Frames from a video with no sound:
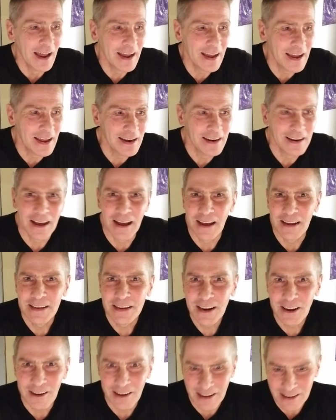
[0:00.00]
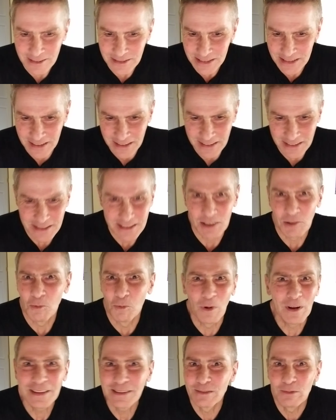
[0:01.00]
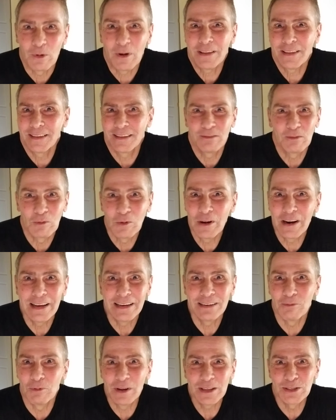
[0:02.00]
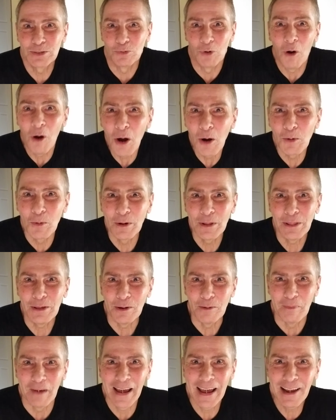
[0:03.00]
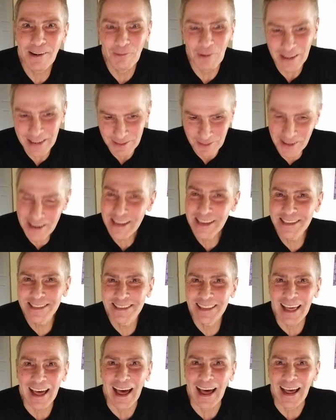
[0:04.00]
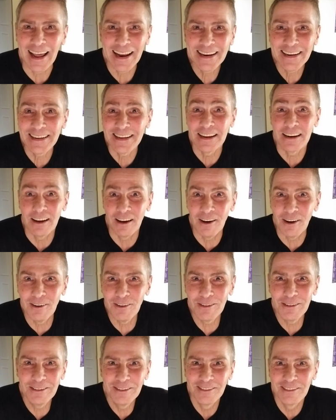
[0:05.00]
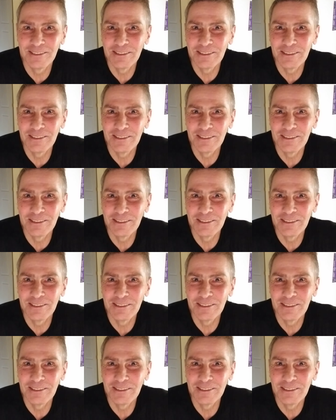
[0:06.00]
And, you know, I was like, what's wrong with you, man? What is that? You know?